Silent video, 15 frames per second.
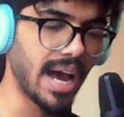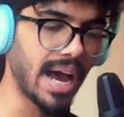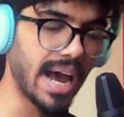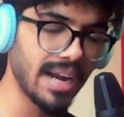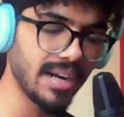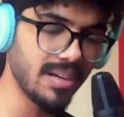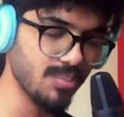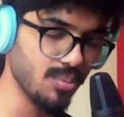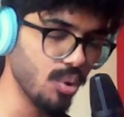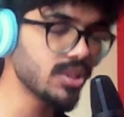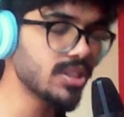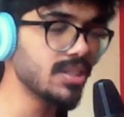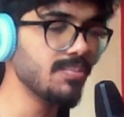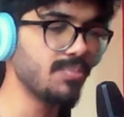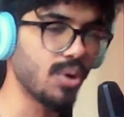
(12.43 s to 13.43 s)
and
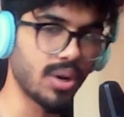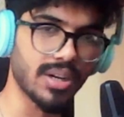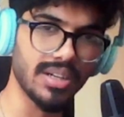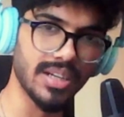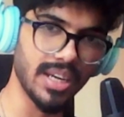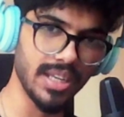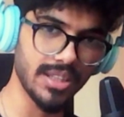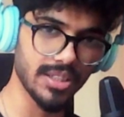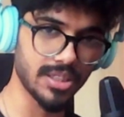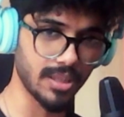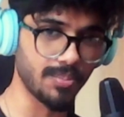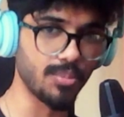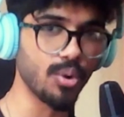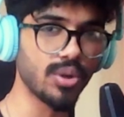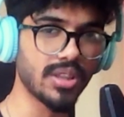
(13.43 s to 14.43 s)
most importantly, the
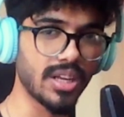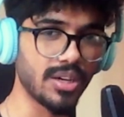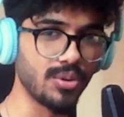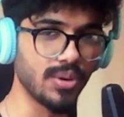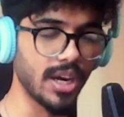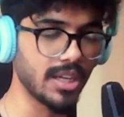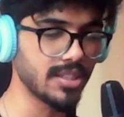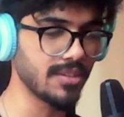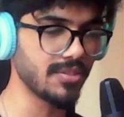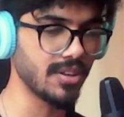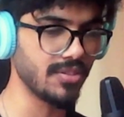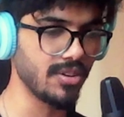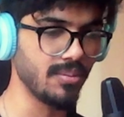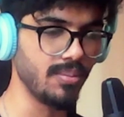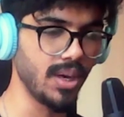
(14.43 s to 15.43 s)
support that you guys have
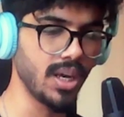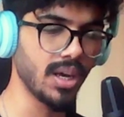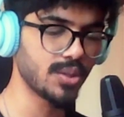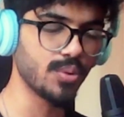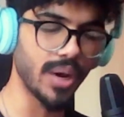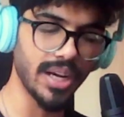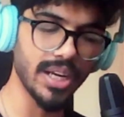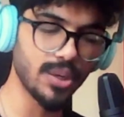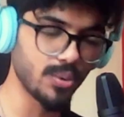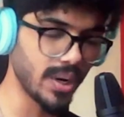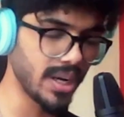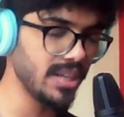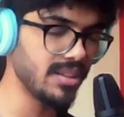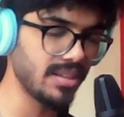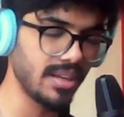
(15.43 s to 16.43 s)
given me.
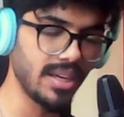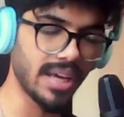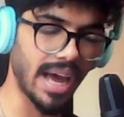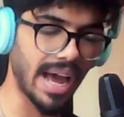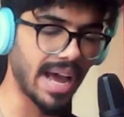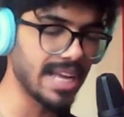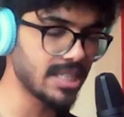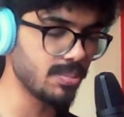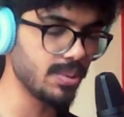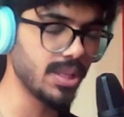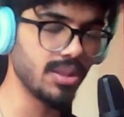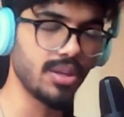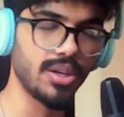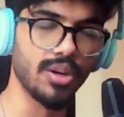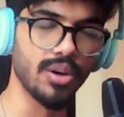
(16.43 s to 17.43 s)
2023 has been
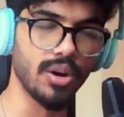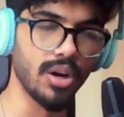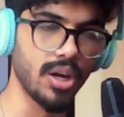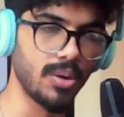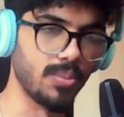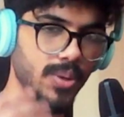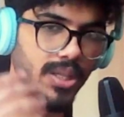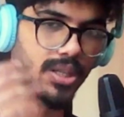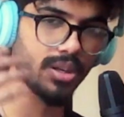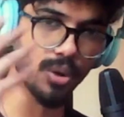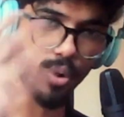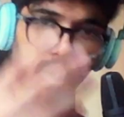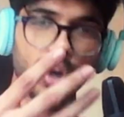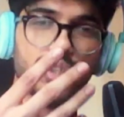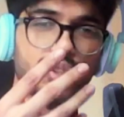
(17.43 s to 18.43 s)
the year with a
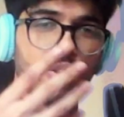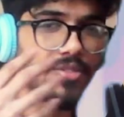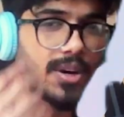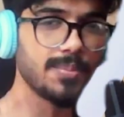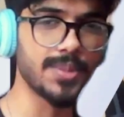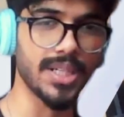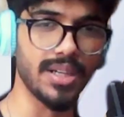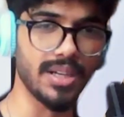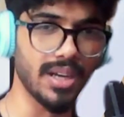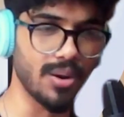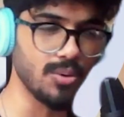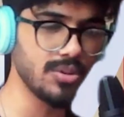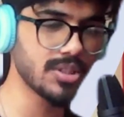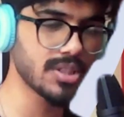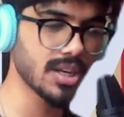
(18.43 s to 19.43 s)
lots of ups and downs,